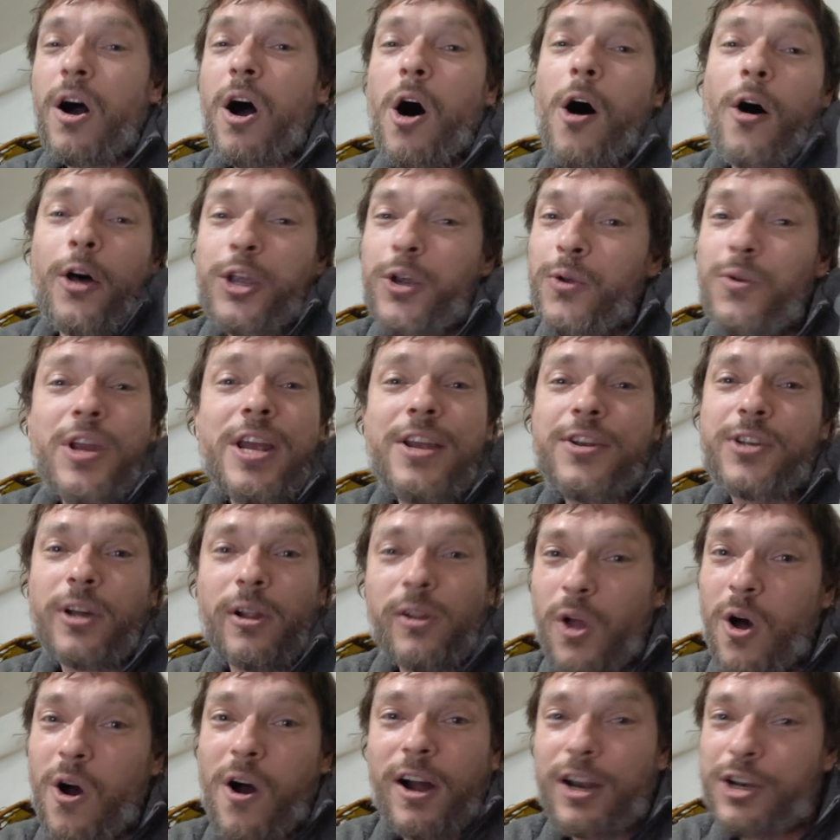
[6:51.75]
All you need
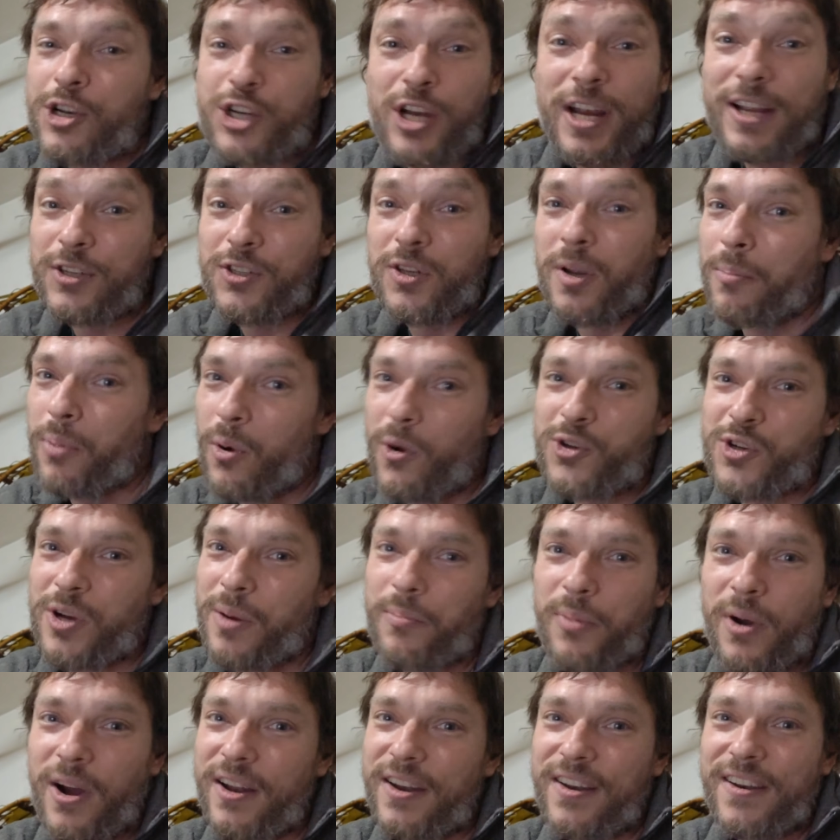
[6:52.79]
to launch is to push
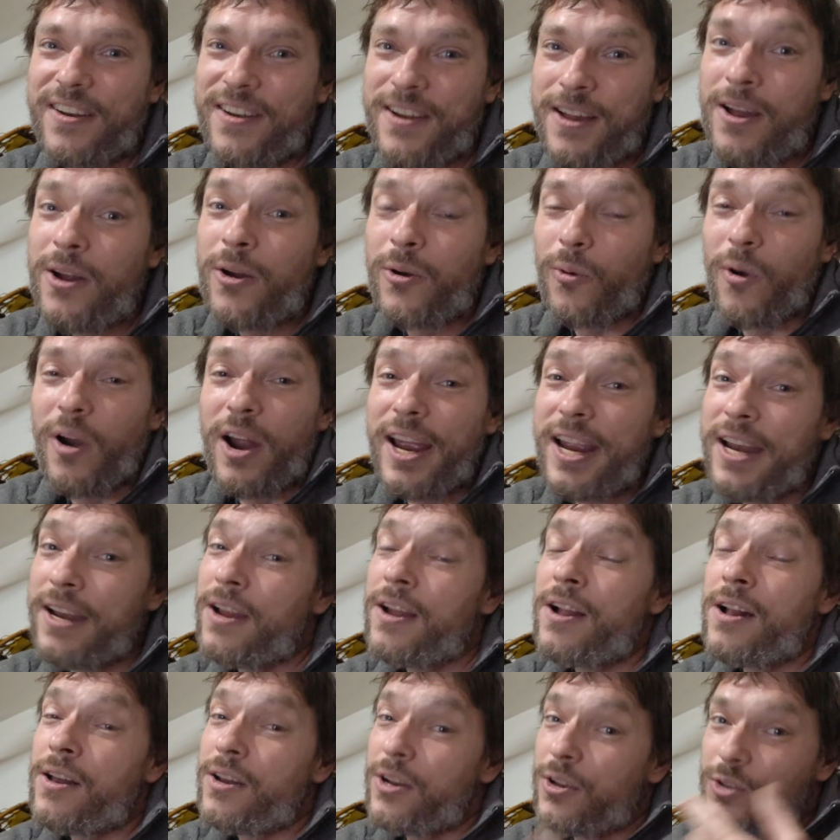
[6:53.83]
a button,
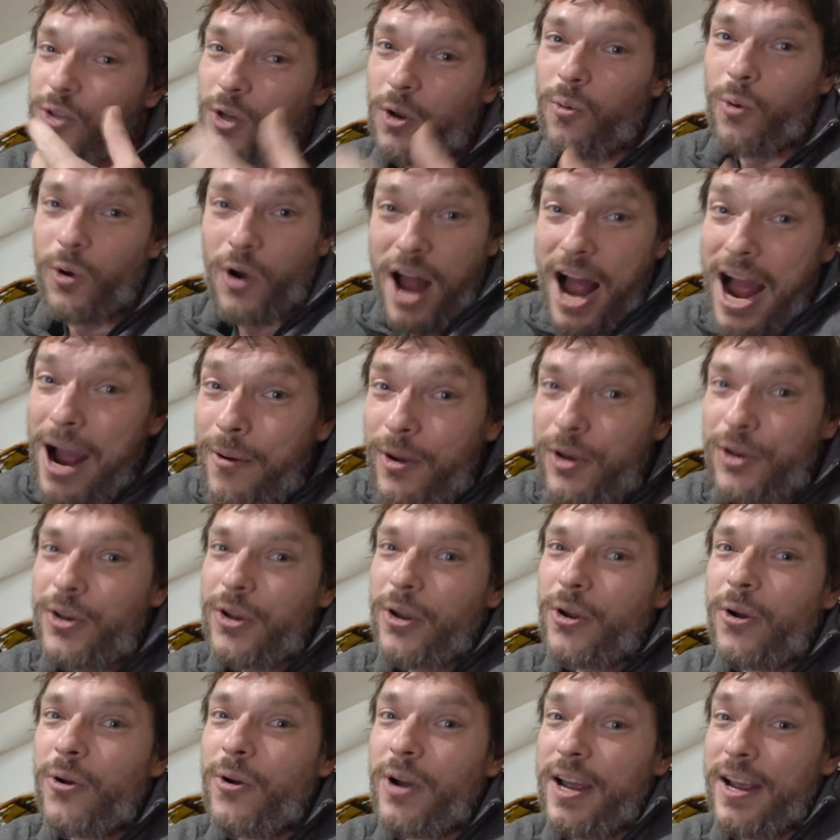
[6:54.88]
right? So what I would
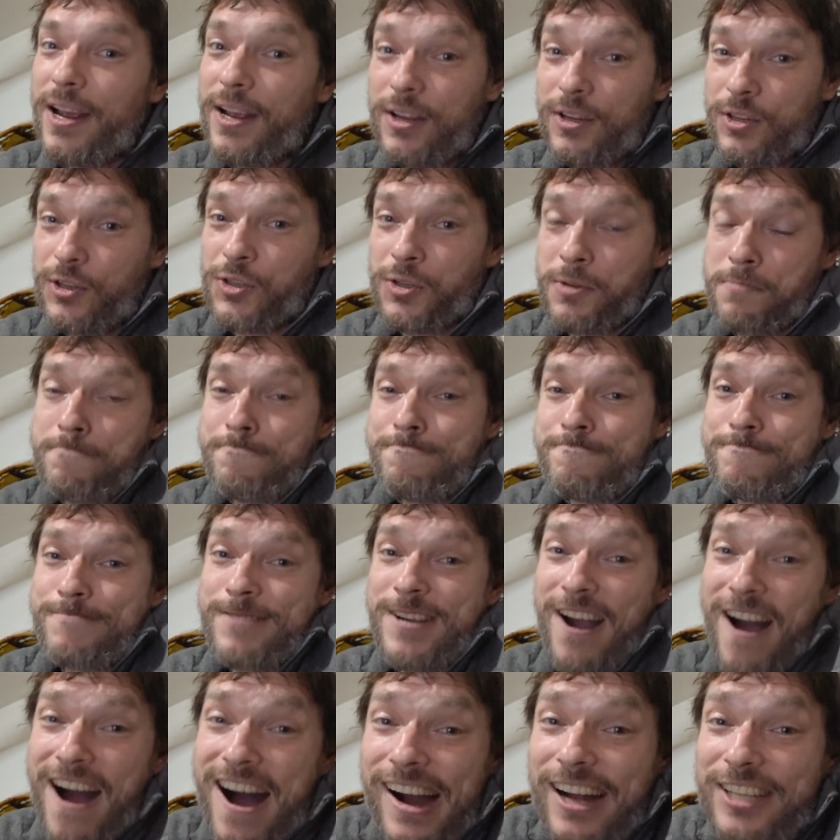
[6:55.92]
do is
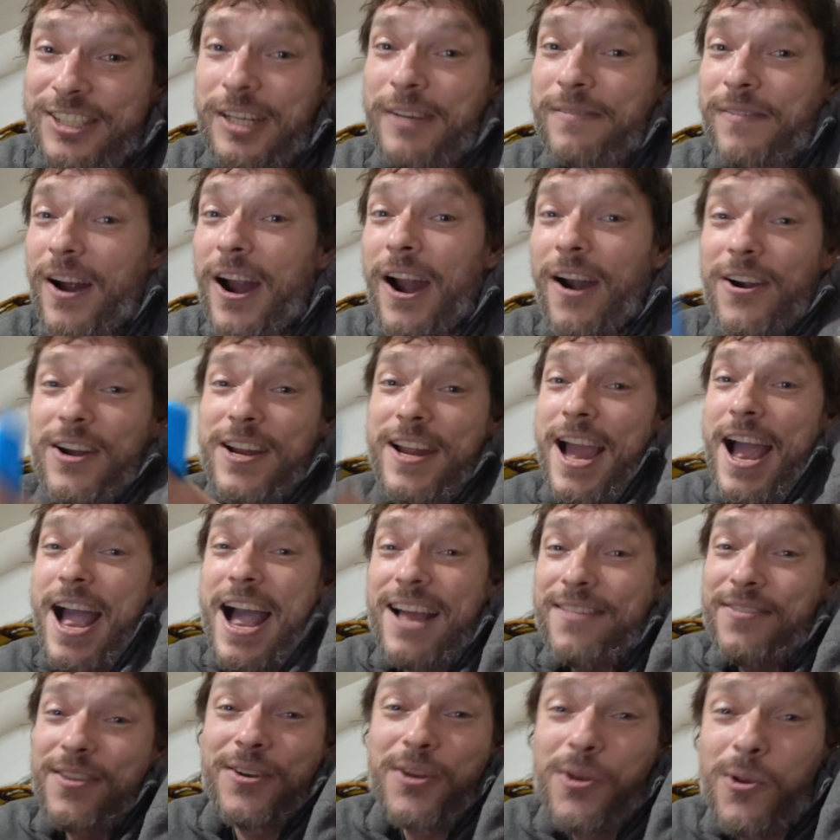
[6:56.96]
gosh, if I already
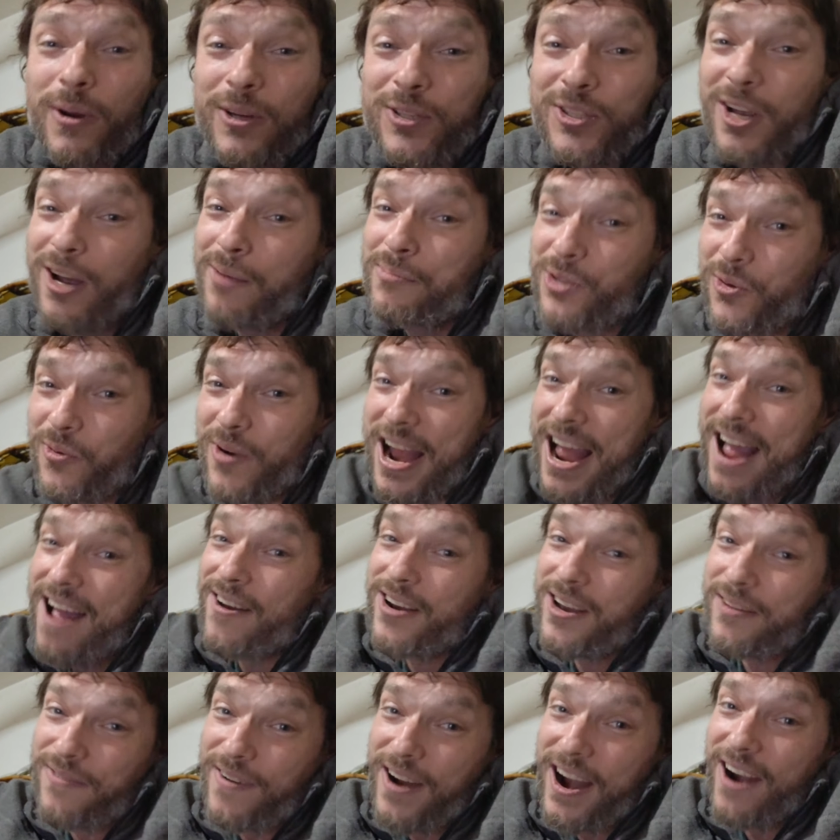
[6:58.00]
had the nuke subs
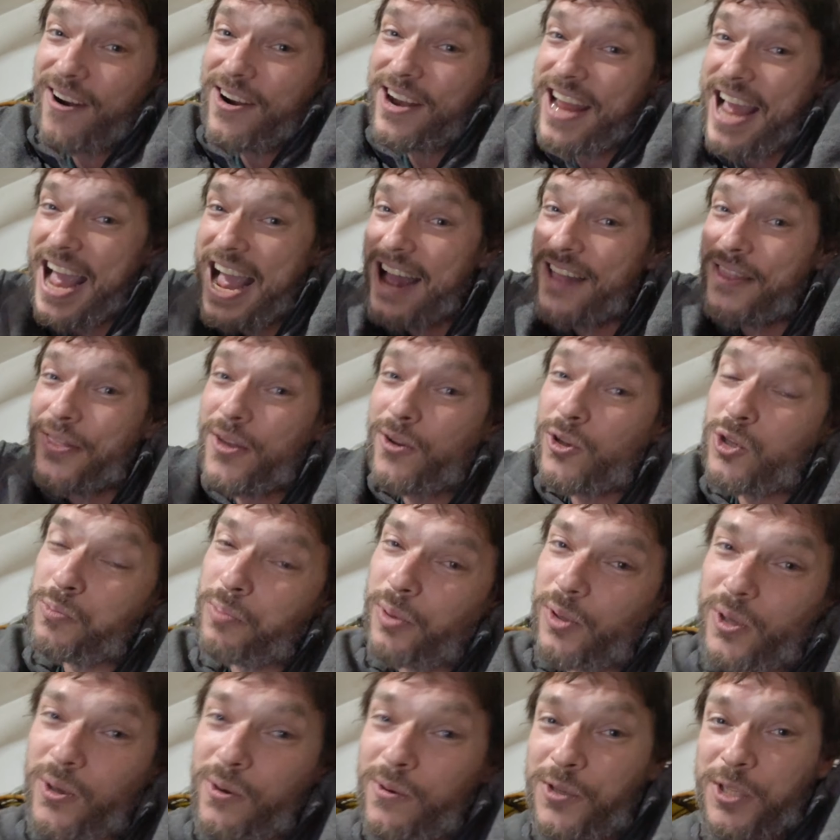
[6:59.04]
around, if I already had those
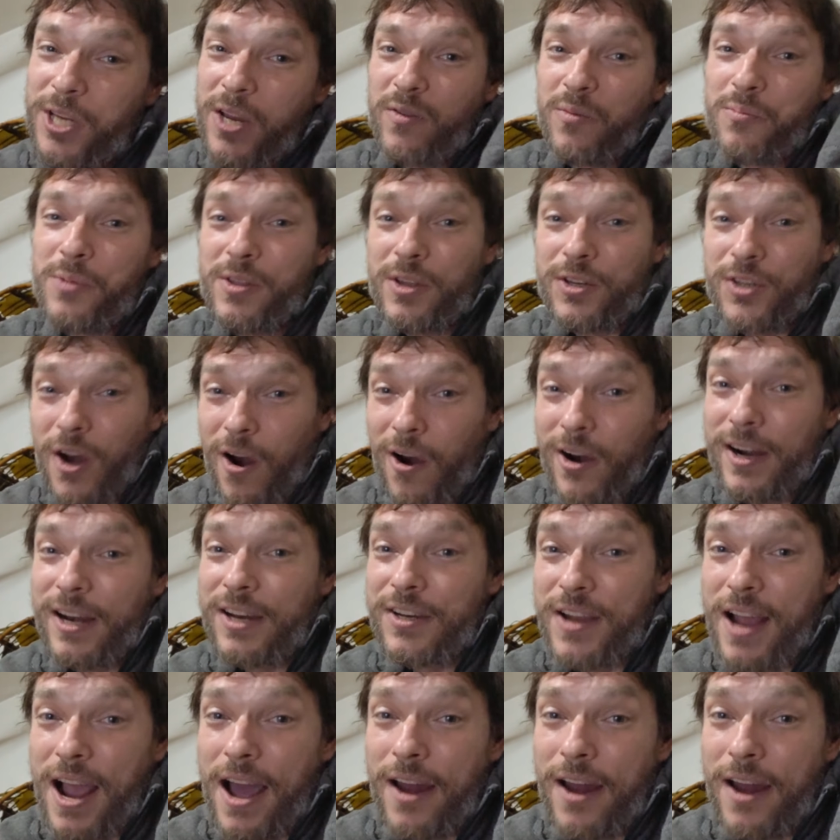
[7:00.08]
balloons giving me the targeting